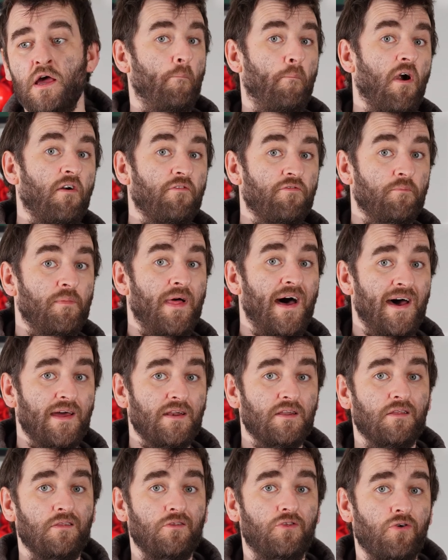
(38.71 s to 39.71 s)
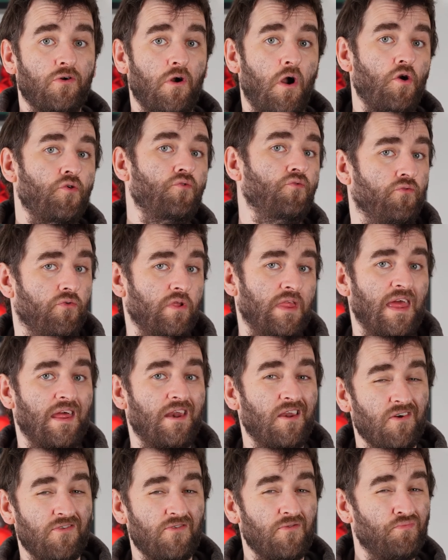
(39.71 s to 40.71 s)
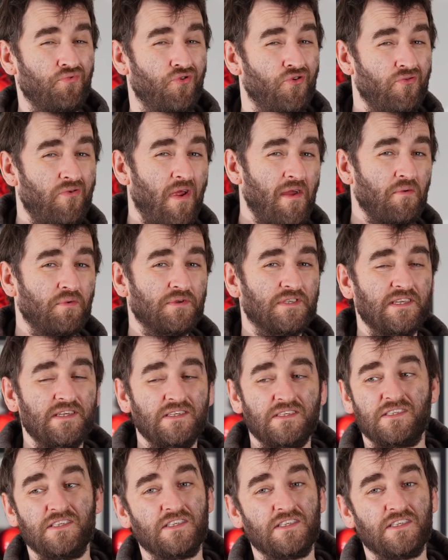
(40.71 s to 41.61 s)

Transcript: Apart from that, there aren't really any other prerequisites.